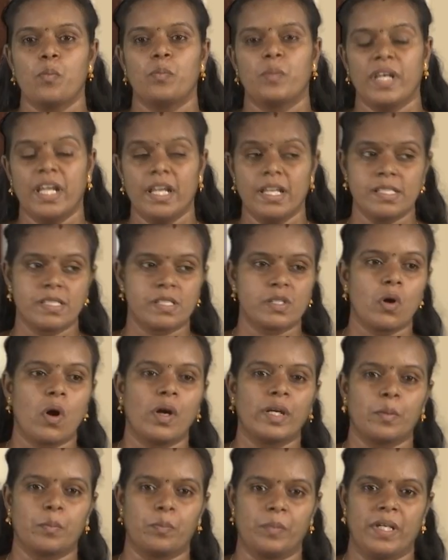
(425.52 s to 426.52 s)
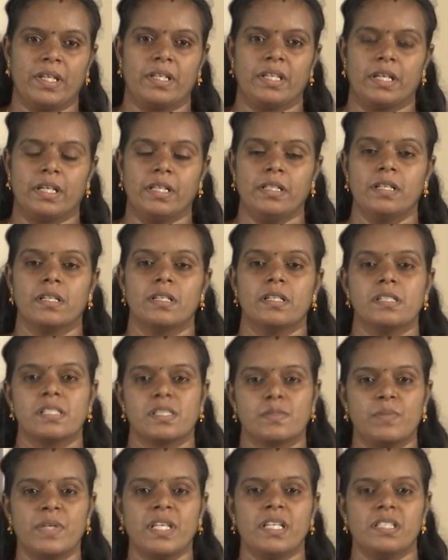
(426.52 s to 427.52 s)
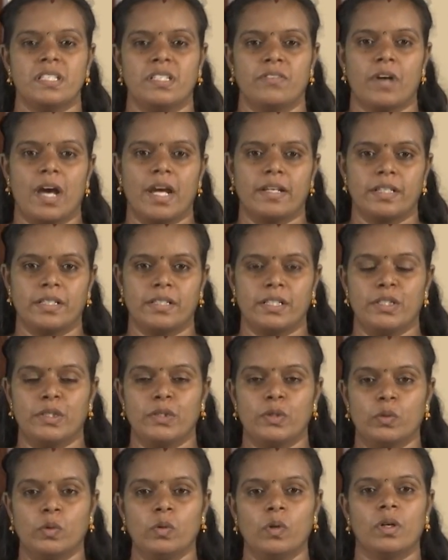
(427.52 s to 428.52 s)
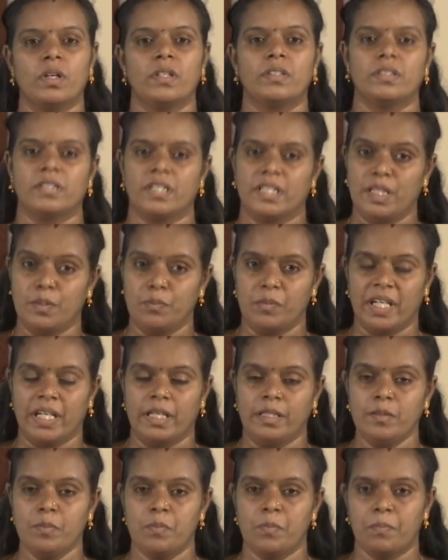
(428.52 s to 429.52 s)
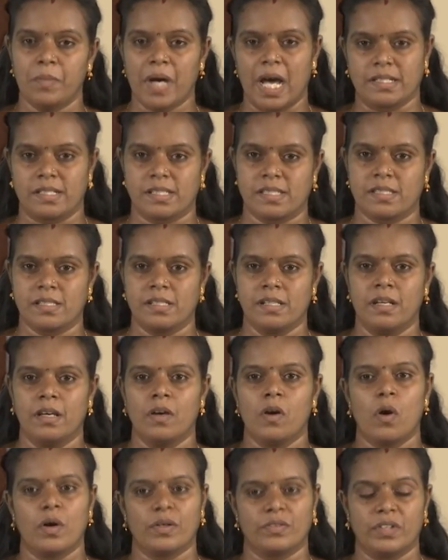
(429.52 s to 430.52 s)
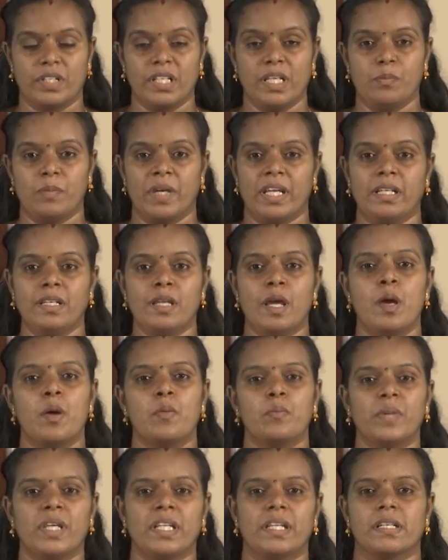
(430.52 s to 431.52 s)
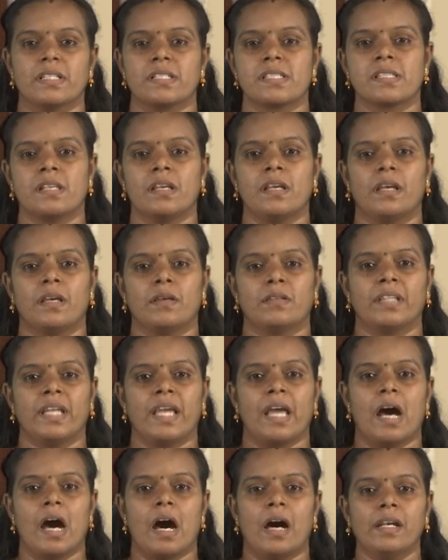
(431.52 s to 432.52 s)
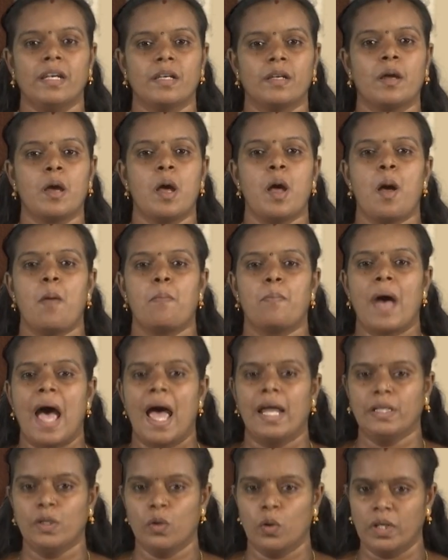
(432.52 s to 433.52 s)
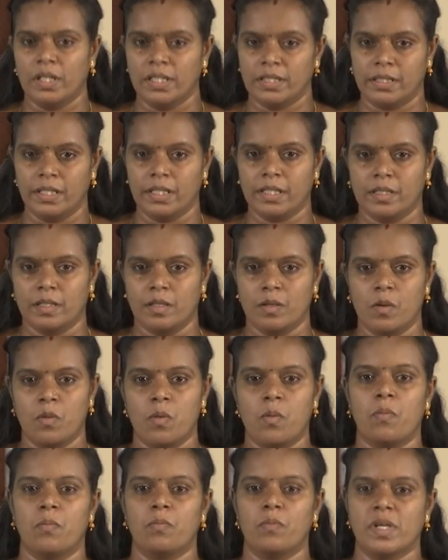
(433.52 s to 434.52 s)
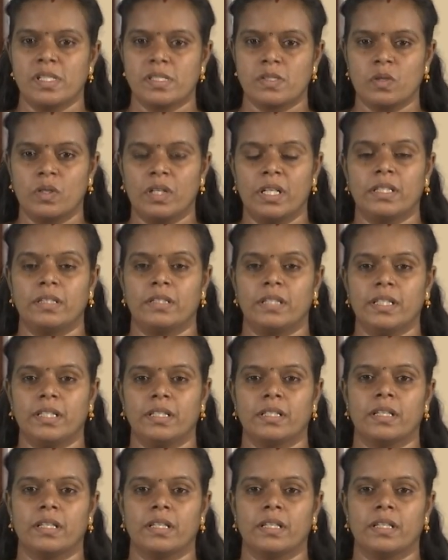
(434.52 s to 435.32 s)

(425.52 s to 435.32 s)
Prehistoric period is being divided into three main parts or three main periods. They are Paleolithic, Mesolithic